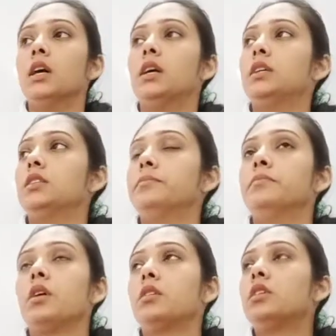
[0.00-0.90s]

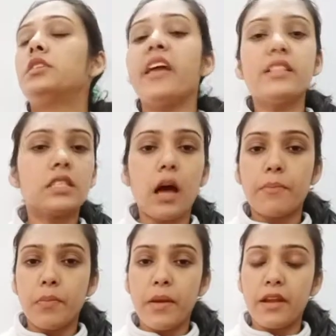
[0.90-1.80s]
The dates are
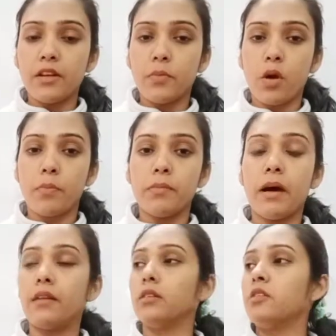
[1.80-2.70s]
prepared in a proper
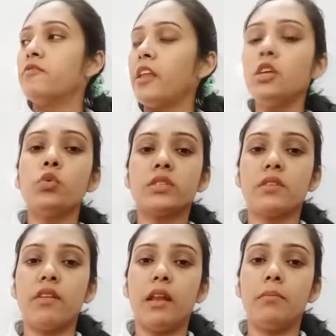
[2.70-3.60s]
manner. The venue is
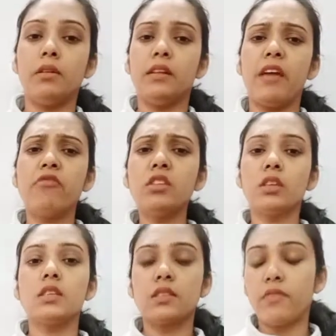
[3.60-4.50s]
available.
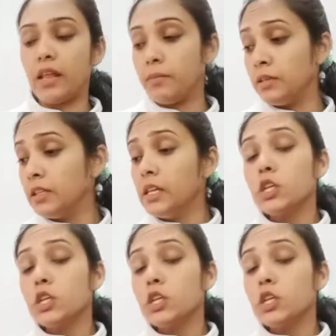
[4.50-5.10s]
Everything is available.